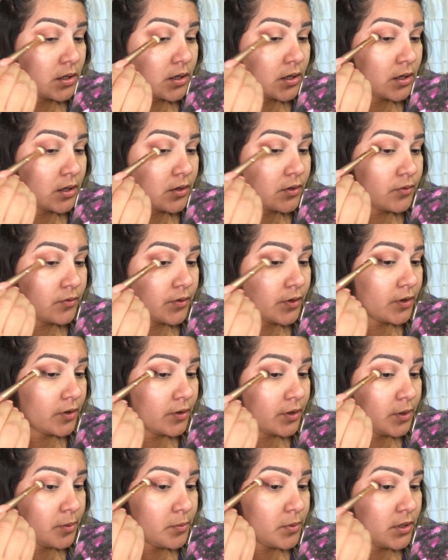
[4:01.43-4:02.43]
And
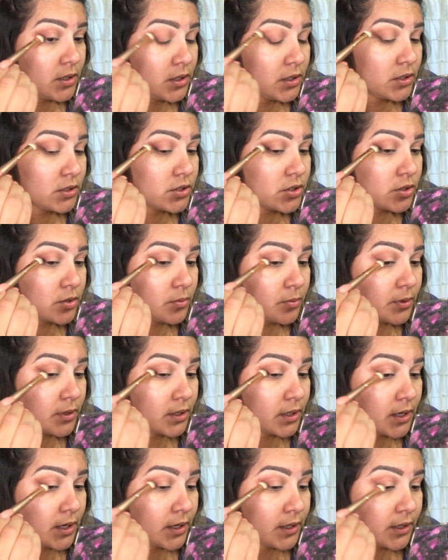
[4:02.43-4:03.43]
very much you want to
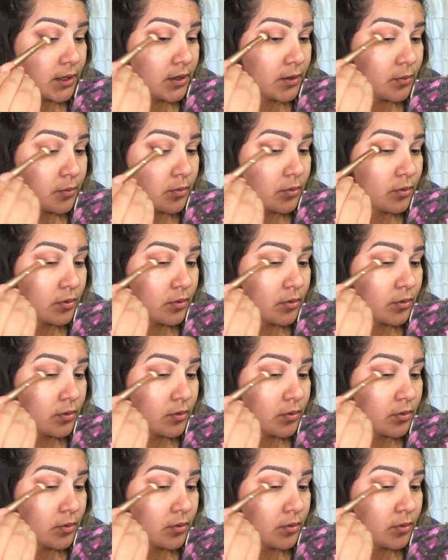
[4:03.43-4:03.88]
kind of